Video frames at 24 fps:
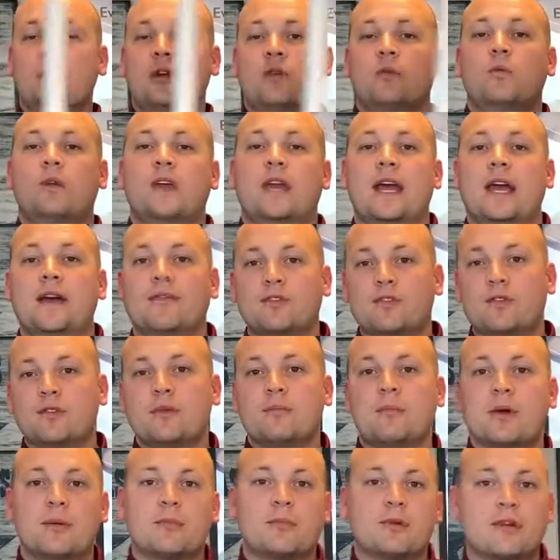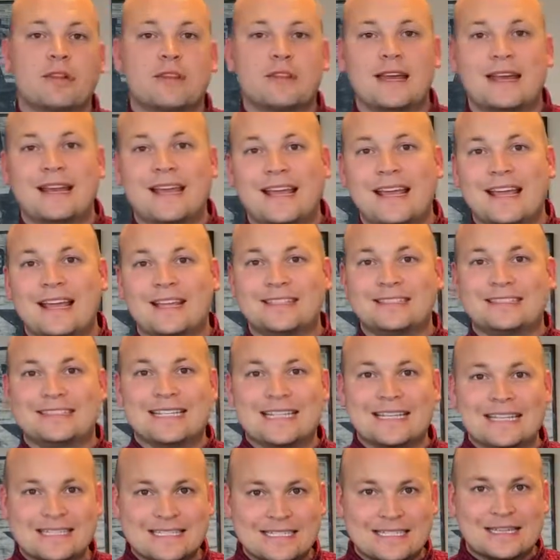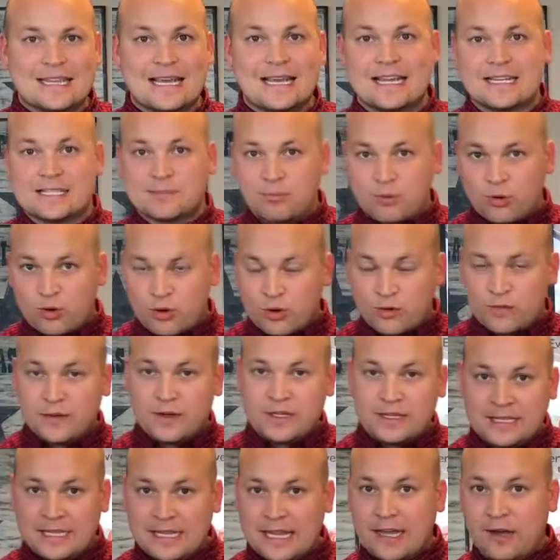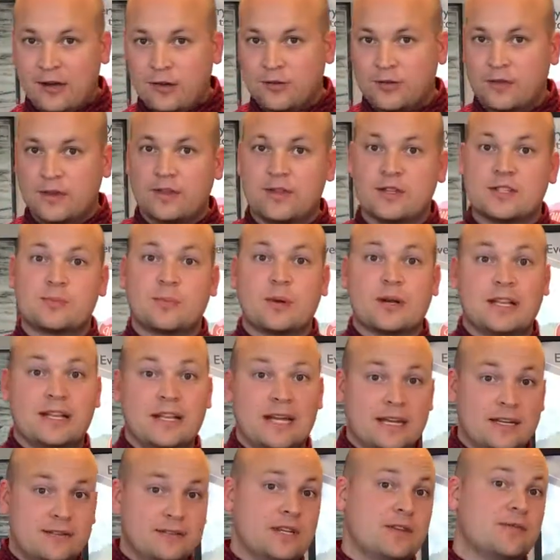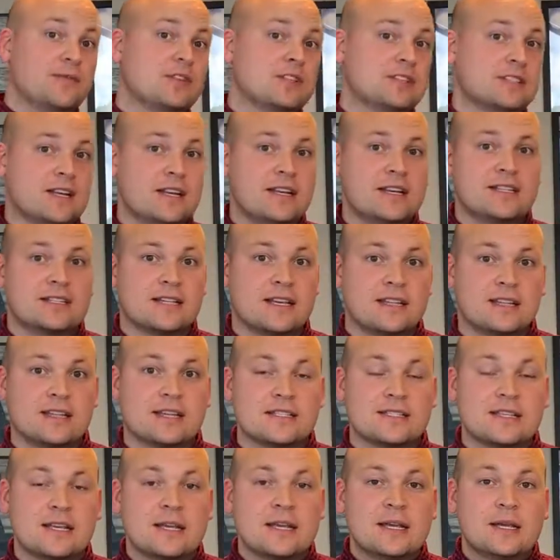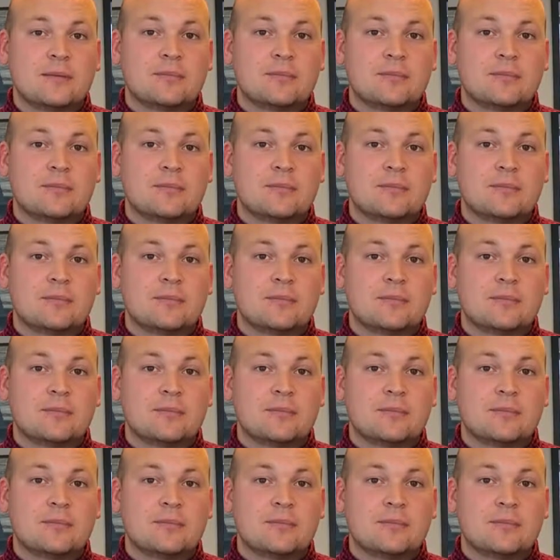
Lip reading: We have to remember that a disc that is perfectly healthy, there's been a lot of different studies on this,